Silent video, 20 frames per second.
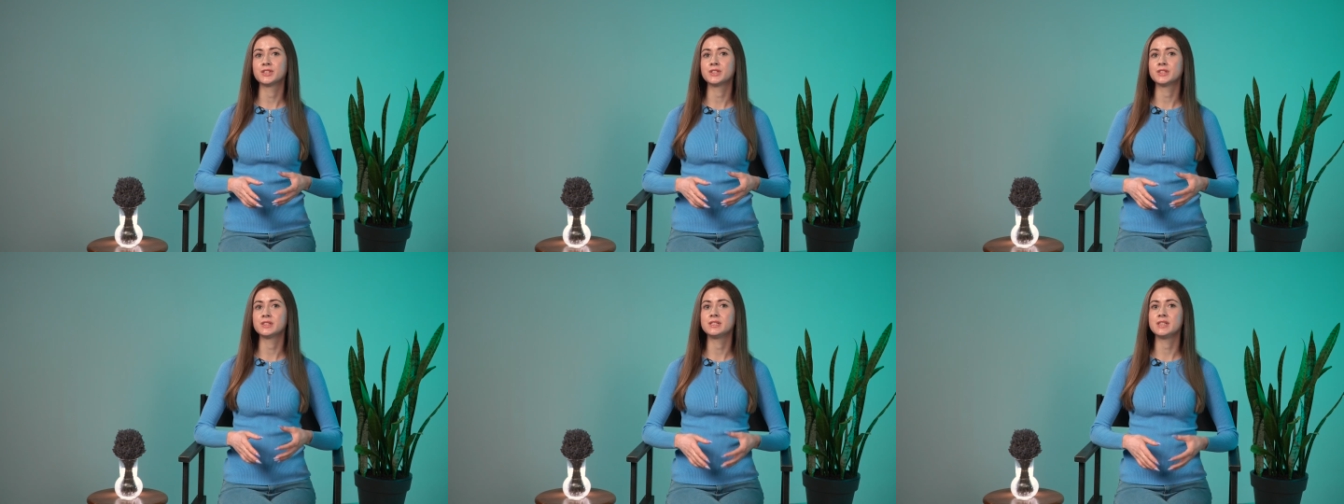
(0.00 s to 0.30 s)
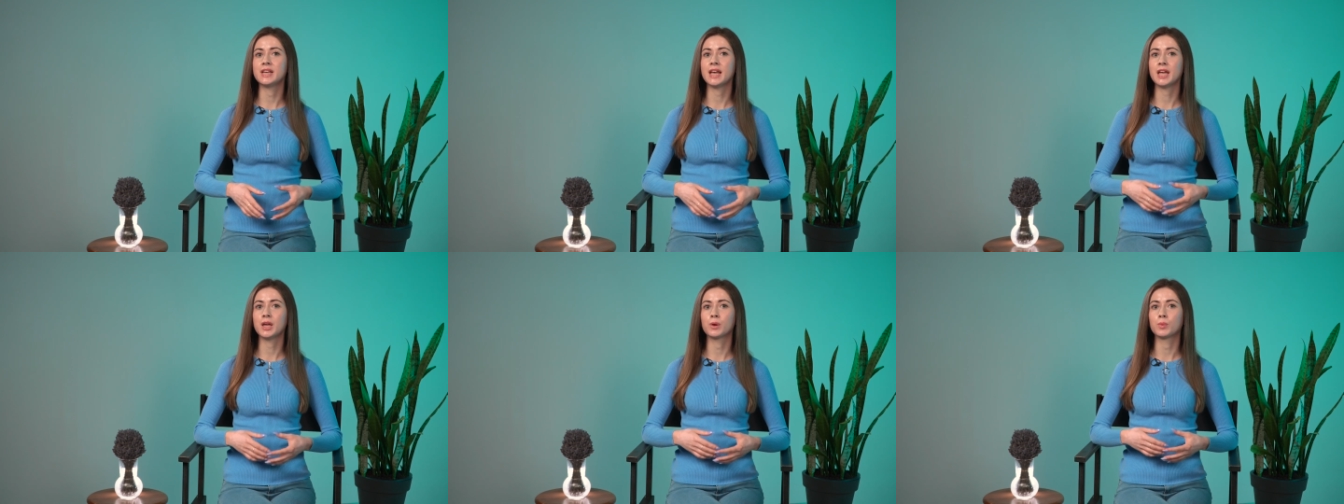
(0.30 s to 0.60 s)

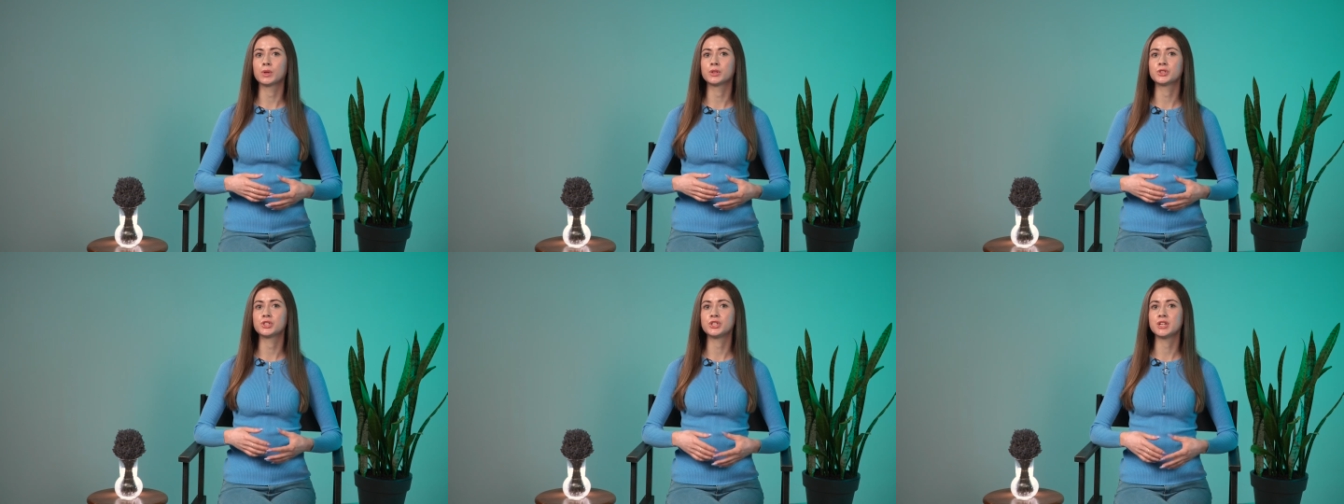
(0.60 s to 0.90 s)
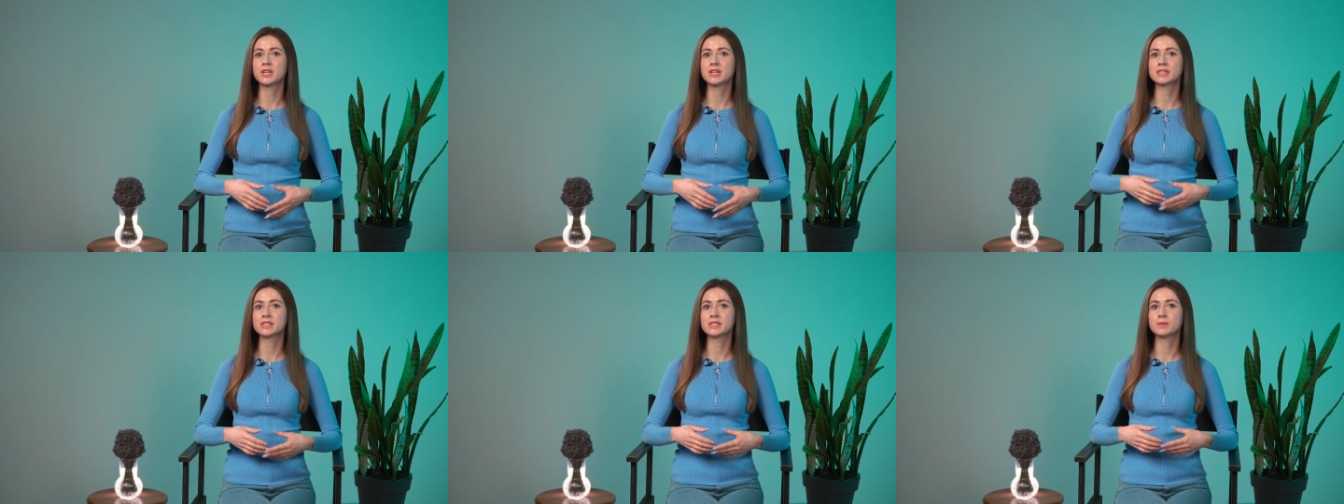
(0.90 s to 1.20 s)
Today we'll
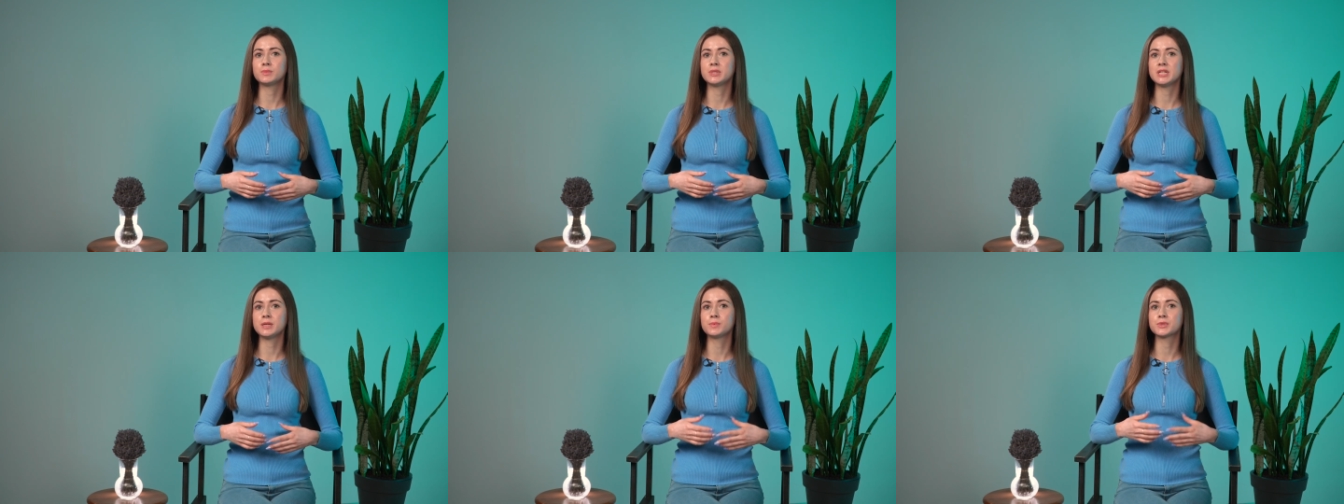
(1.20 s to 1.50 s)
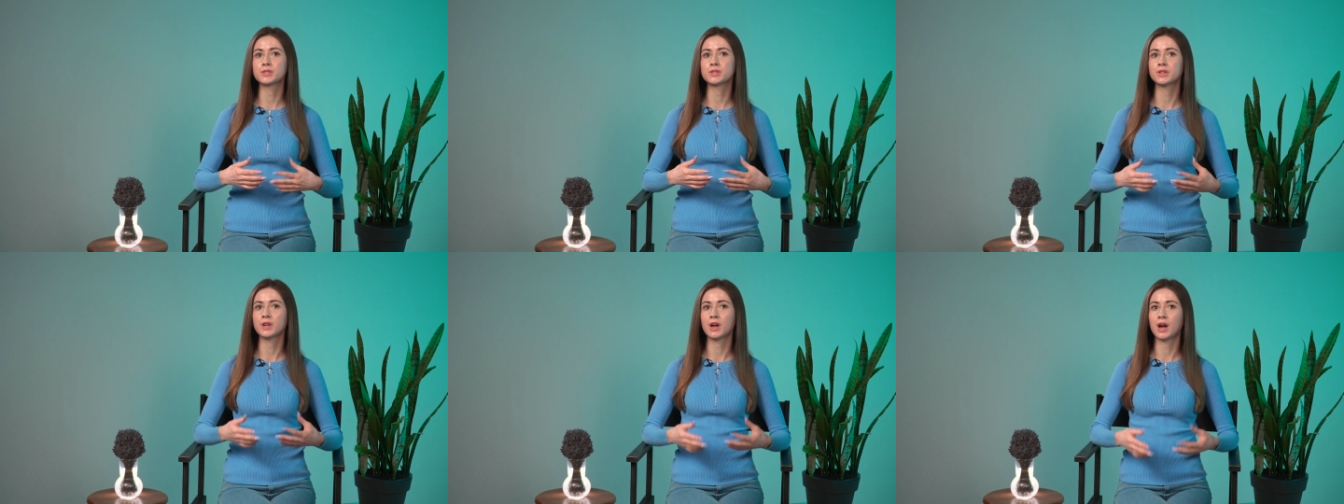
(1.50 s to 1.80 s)
share some
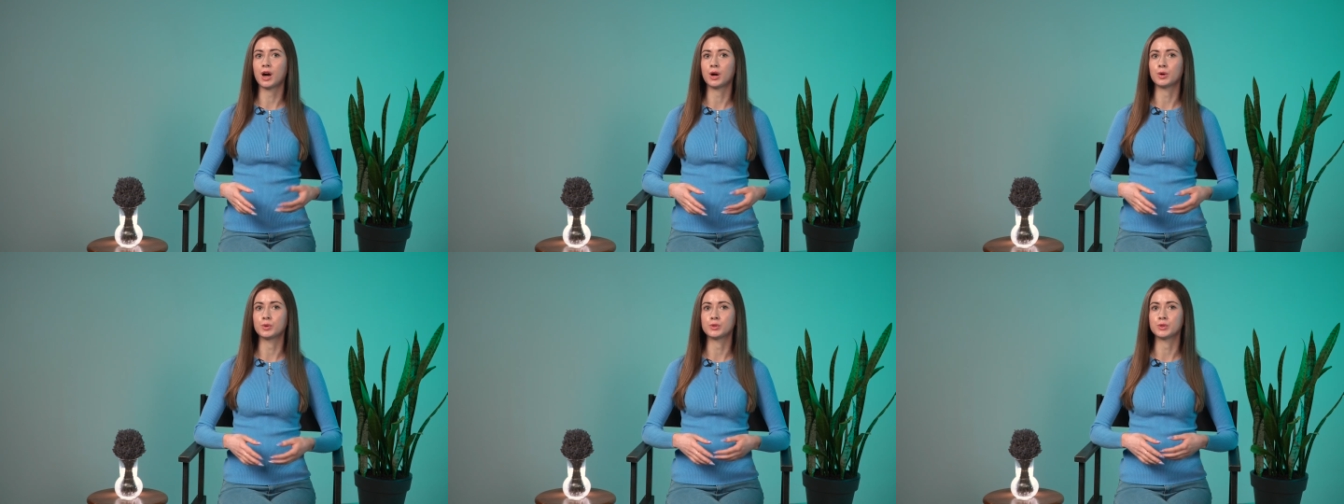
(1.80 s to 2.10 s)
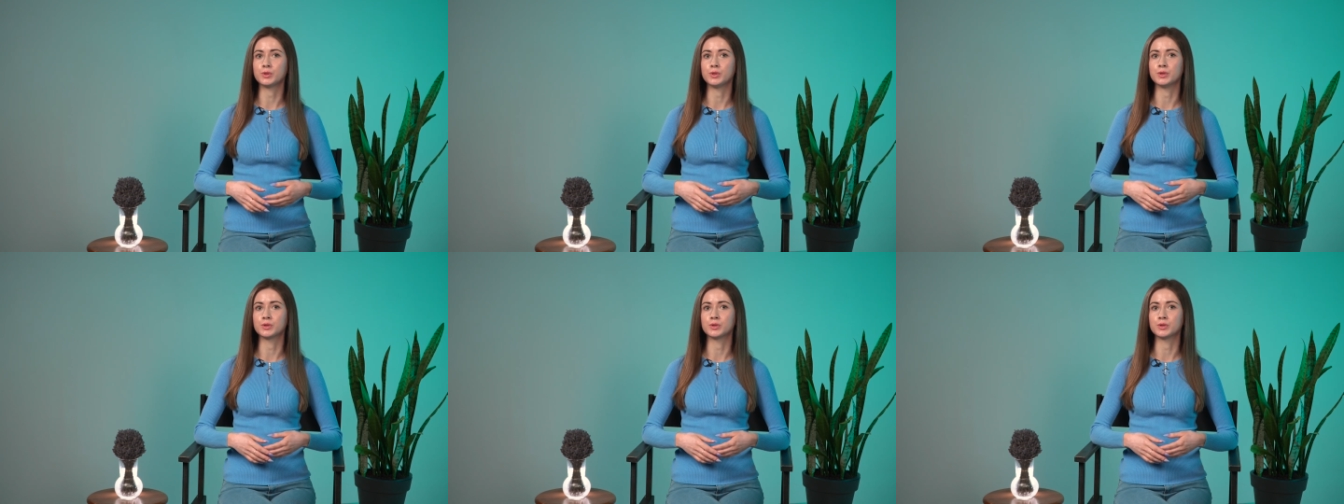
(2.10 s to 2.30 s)
tips on how to